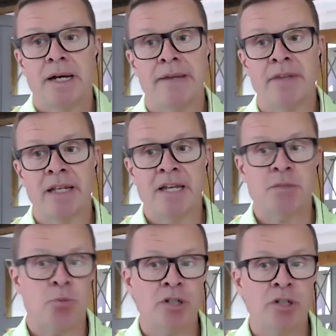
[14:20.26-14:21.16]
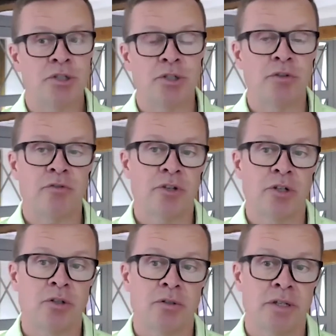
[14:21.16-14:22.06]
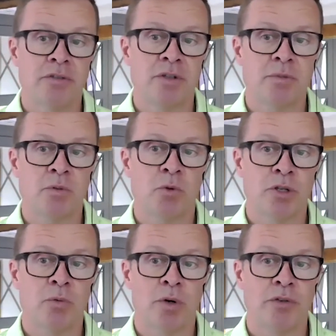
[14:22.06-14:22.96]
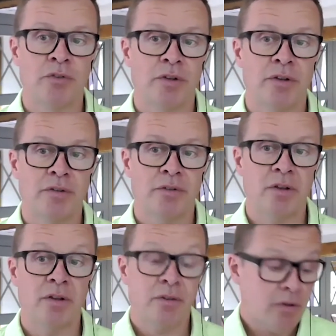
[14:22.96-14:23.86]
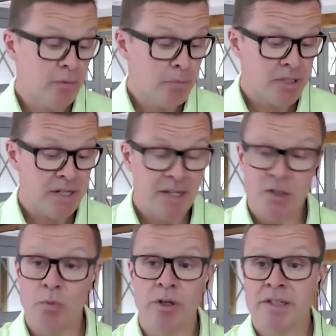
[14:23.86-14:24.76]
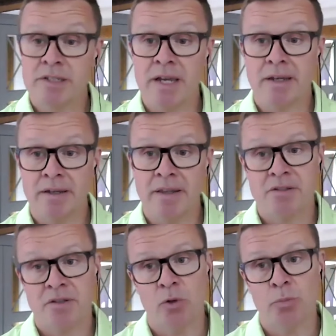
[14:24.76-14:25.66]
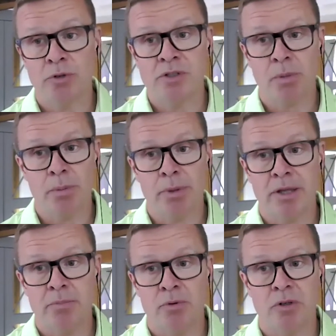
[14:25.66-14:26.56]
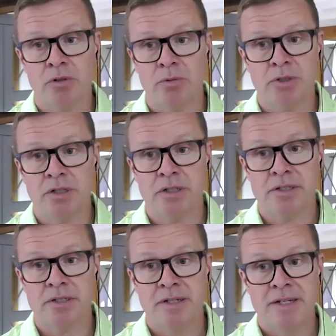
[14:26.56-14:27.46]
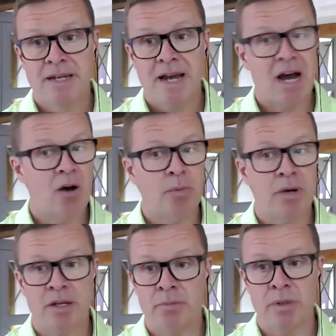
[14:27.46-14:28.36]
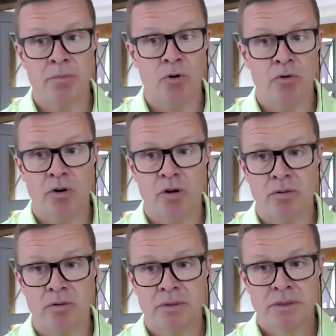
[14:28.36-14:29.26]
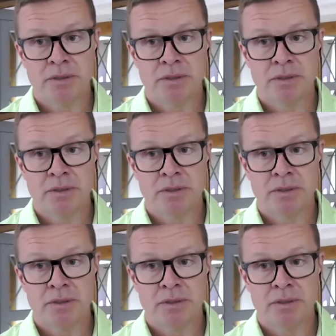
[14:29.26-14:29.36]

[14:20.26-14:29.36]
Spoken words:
And the less pressure you feel in terms of what you want to mistakes you want to take. And that's the whole principle about the book, which is, how am I going to be more wrong?